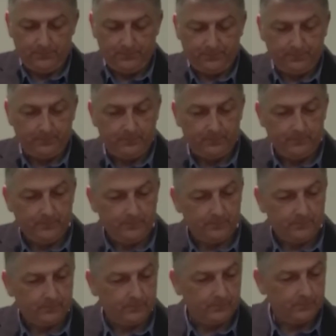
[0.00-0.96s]

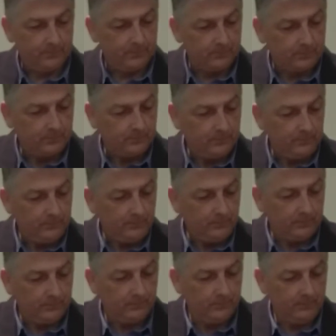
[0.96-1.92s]

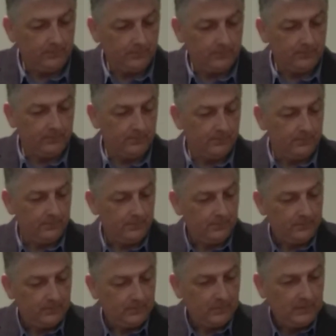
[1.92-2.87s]

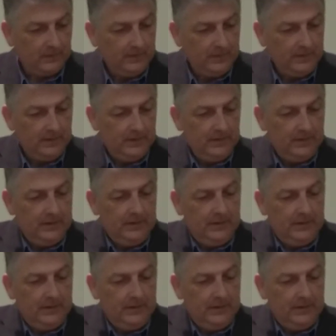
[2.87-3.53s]
Nobody speaks.